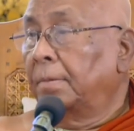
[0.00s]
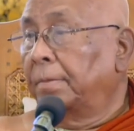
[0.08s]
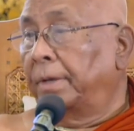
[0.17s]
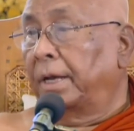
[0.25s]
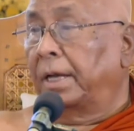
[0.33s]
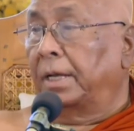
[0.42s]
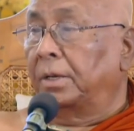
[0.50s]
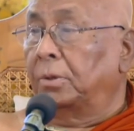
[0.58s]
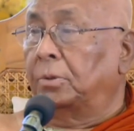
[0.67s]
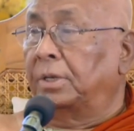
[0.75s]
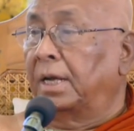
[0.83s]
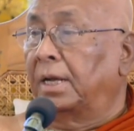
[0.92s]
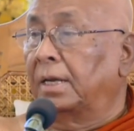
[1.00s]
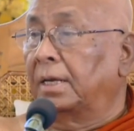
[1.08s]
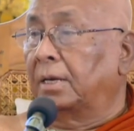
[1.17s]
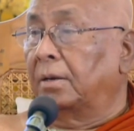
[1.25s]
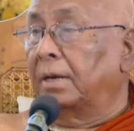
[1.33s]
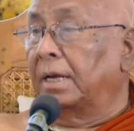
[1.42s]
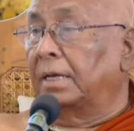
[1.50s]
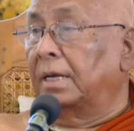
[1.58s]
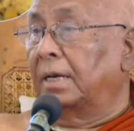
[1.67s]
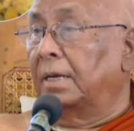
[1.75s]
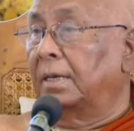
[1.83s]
Paya Udan, like all like that.